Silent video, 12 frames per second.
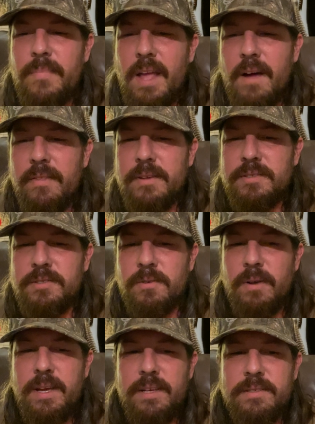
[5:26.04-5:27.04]
how these
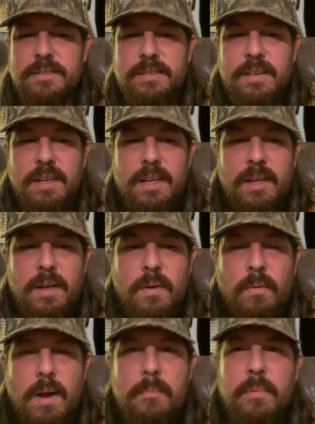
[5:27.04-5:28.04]
trees
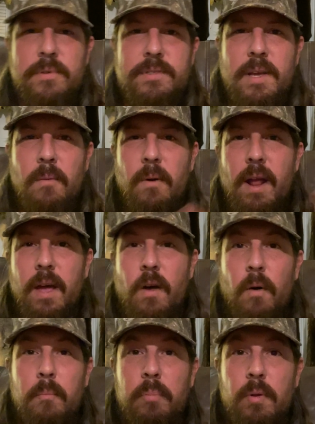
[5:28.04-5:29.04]
represent what I
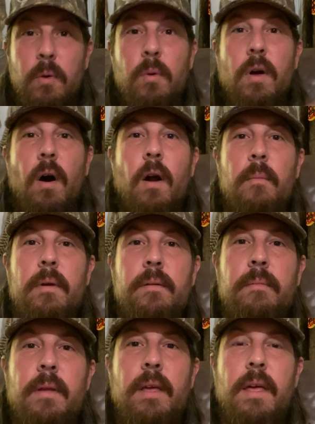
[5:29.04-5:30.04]
call blue
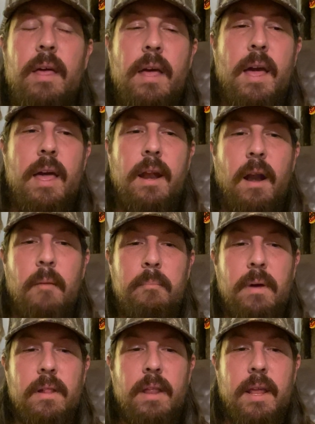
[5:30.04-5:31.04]
carbon and an
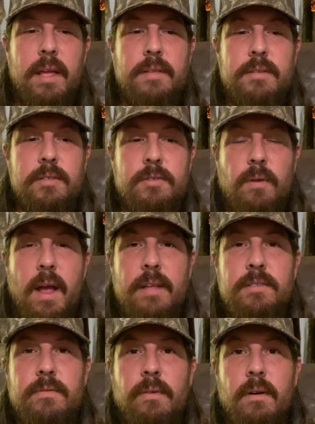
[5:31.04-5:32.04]
ability to
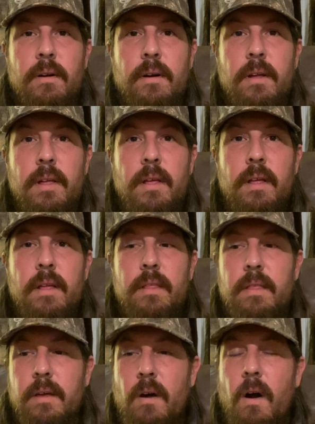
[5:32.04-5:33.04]
transfer
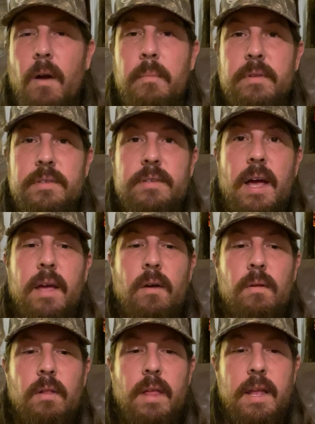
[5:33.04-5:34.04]
the carbon
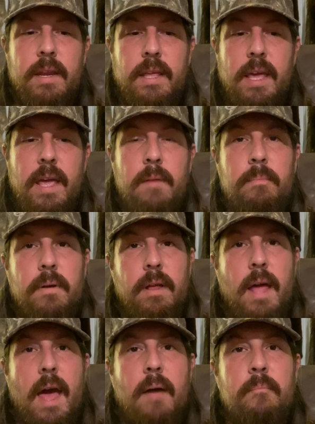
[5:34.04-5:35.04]
cycle and keep
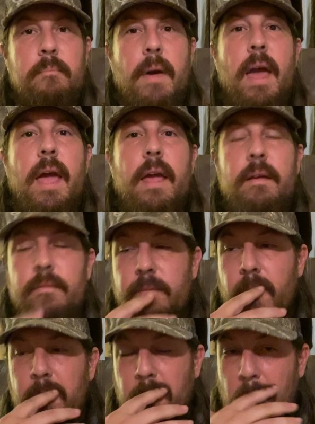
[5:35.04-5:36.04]
it at bay
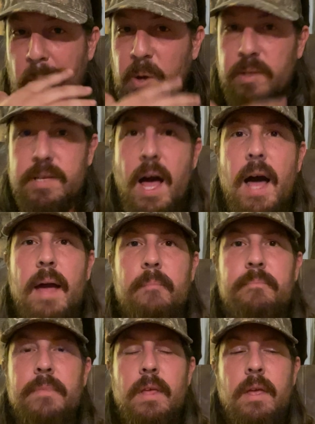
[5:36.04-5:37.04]
for a long time.